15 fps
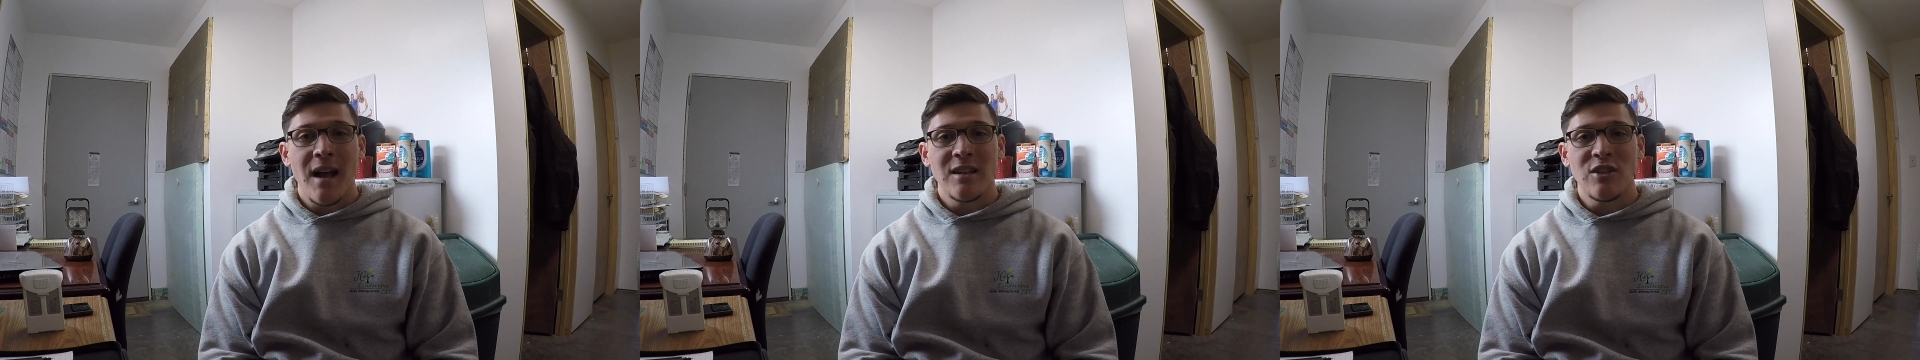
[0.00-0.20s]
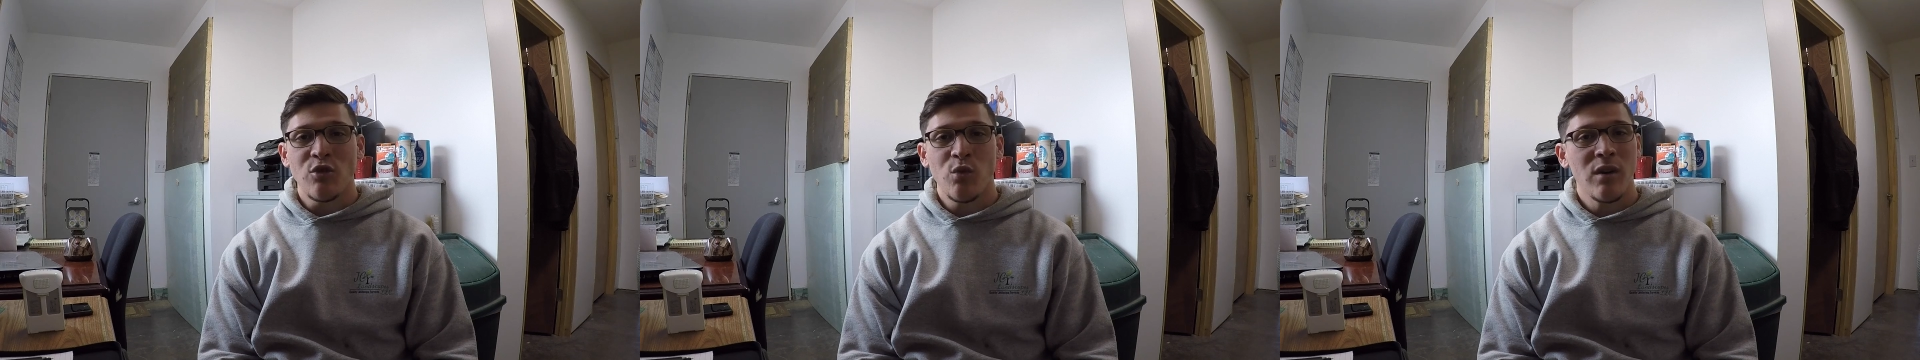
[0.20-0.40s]

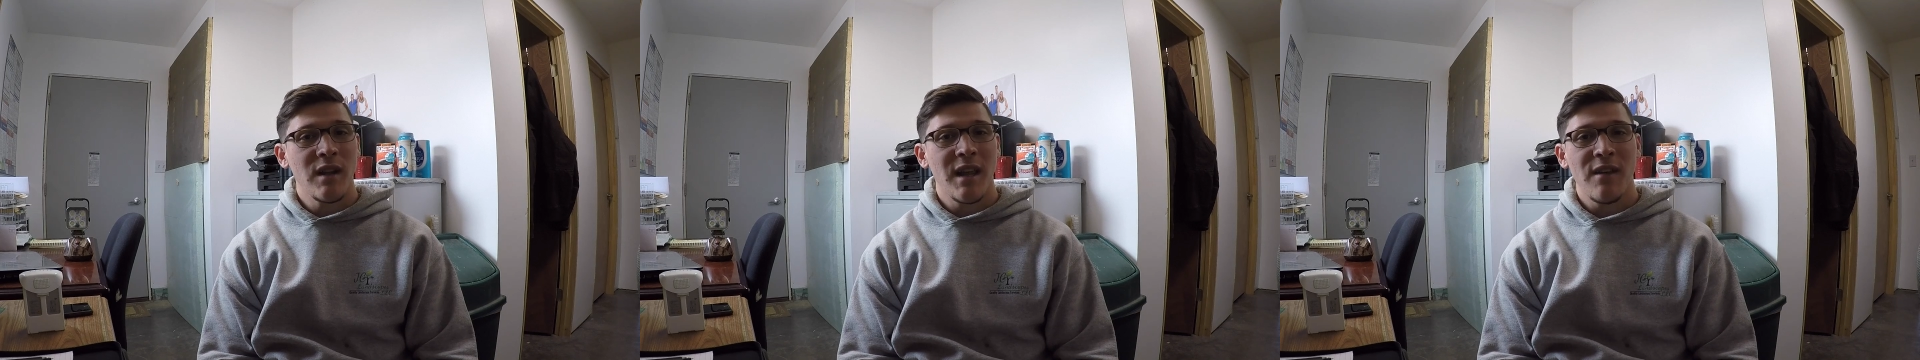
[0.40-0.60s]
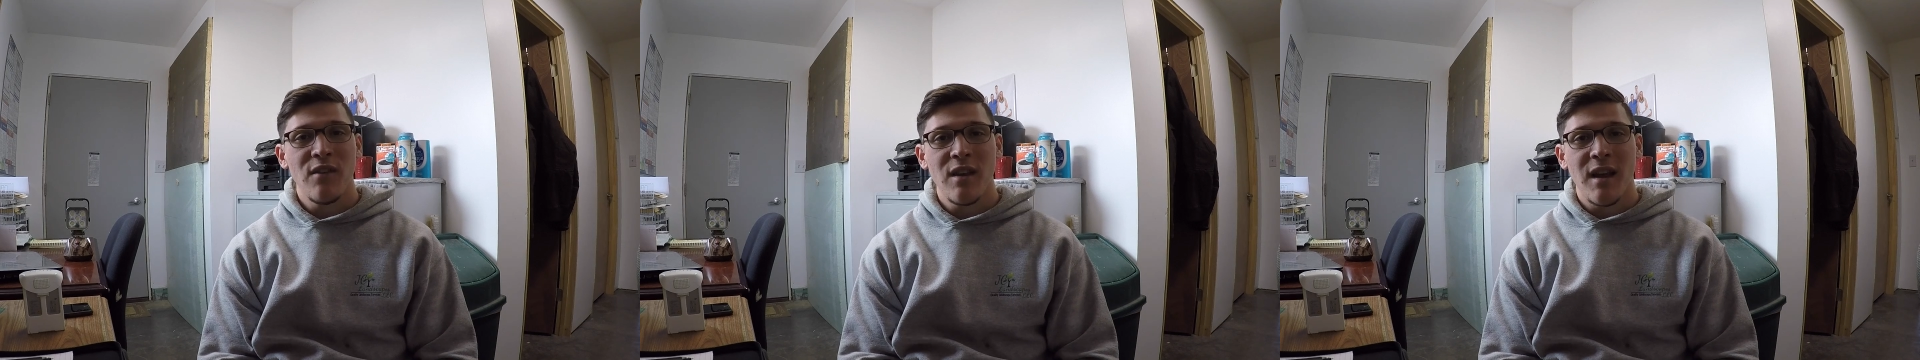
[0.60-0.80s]
just want
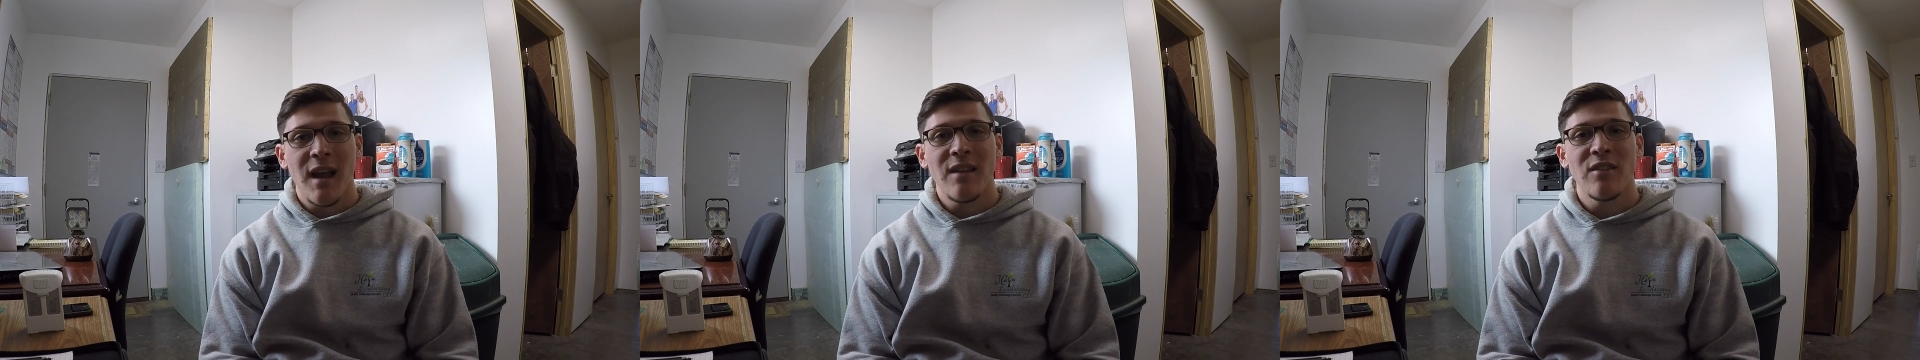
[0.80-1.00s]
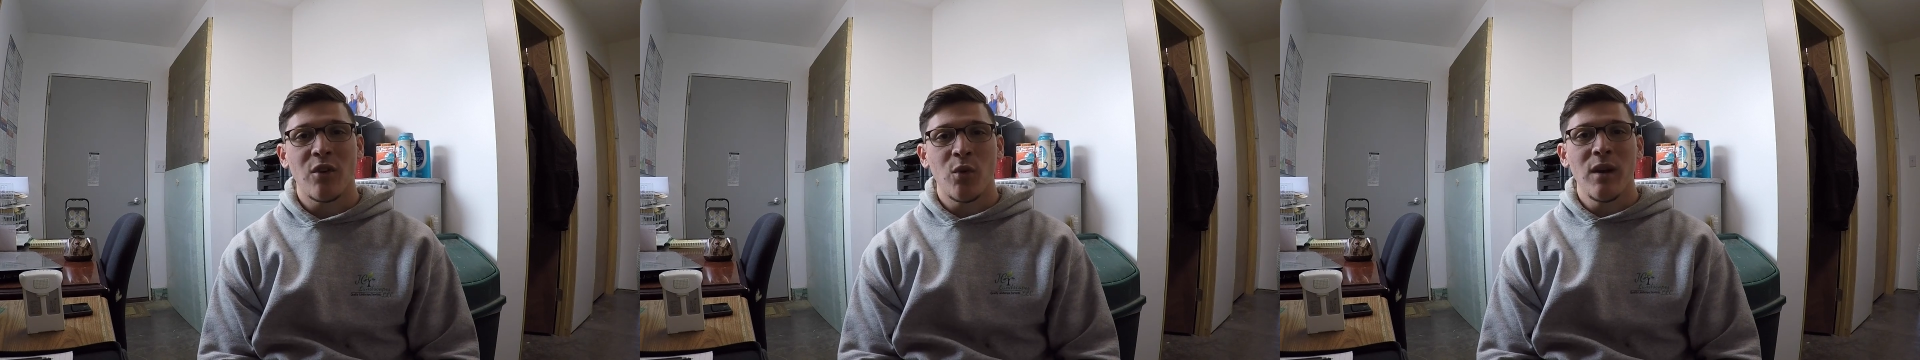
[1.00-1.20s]
to give you
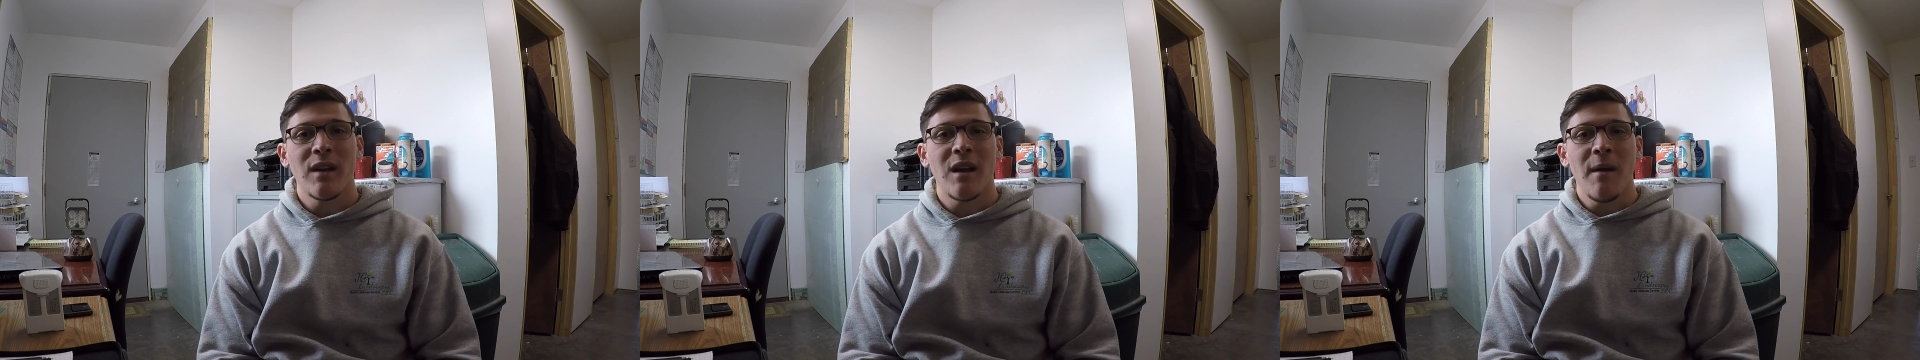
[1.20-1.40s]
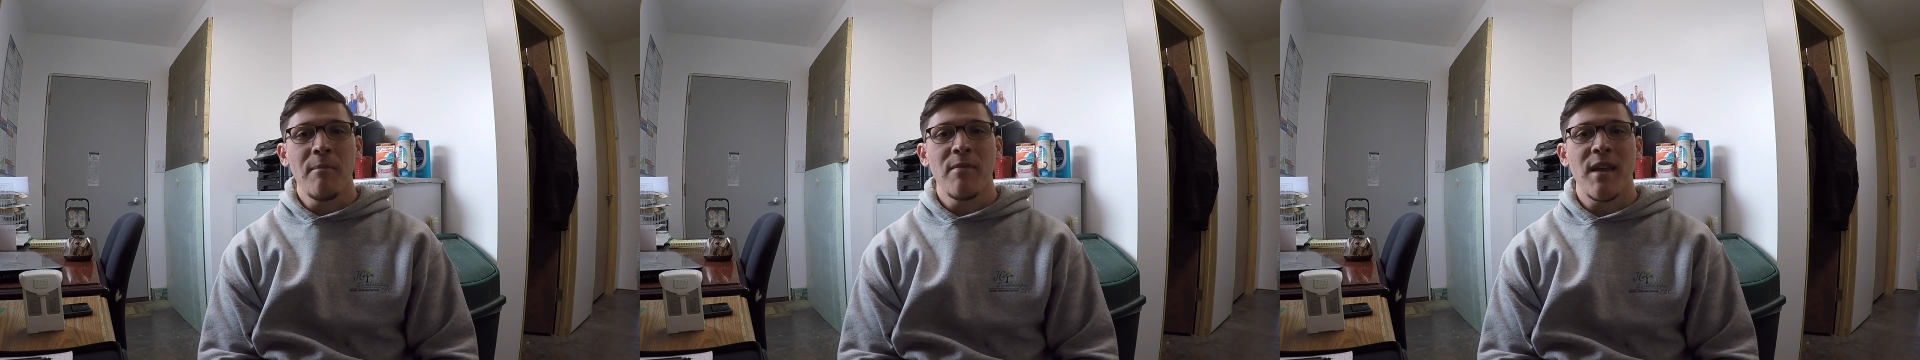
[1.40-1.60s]
guys a
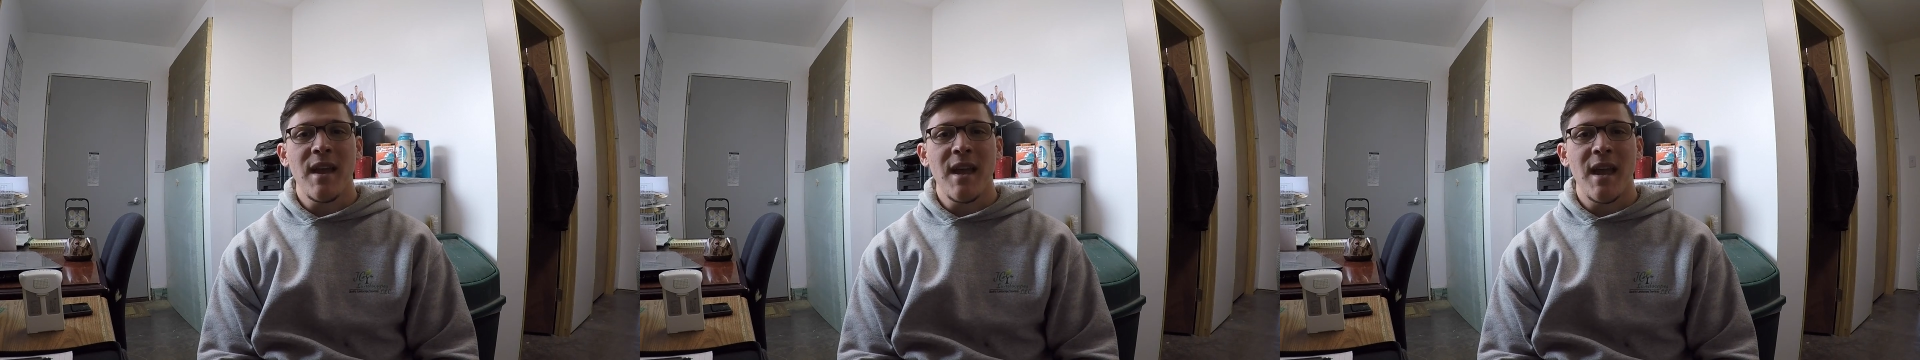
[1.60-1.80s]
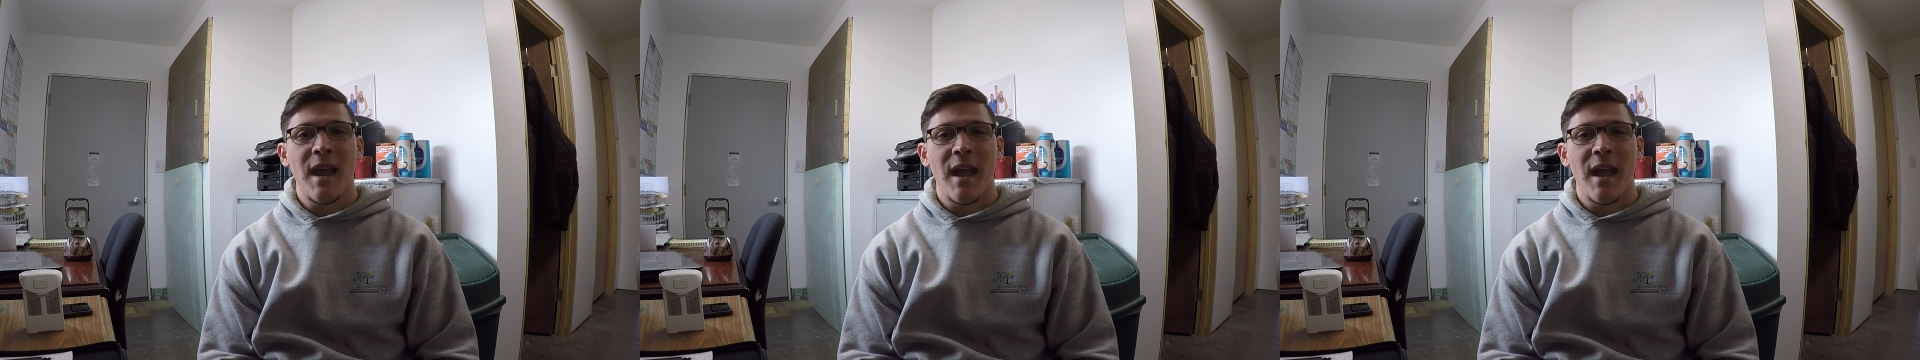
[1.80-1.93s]
quick update,